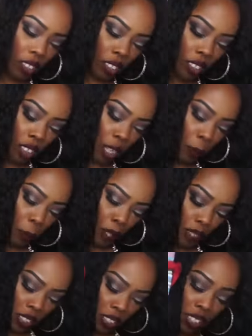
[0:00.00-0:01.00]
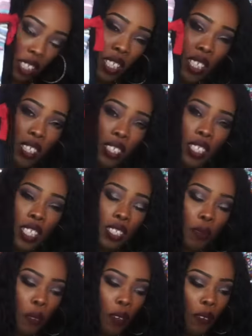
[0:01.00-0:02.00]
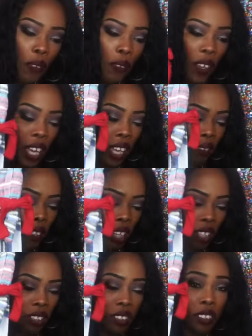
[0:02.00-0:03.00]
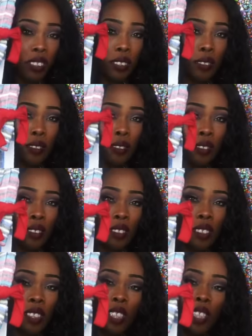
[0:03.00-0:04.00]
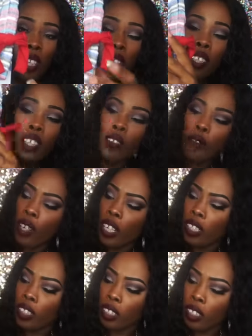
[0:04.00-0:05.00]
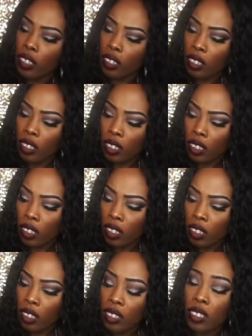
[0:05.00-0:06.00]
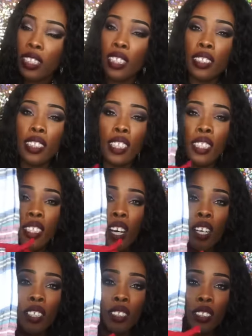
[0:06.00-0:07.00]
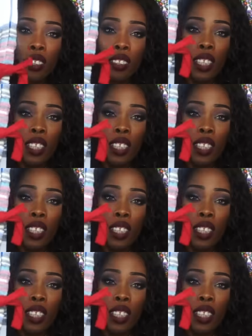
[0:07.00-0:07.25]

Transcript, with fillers: Then I purchased these. These were for $5. And they're regular $16.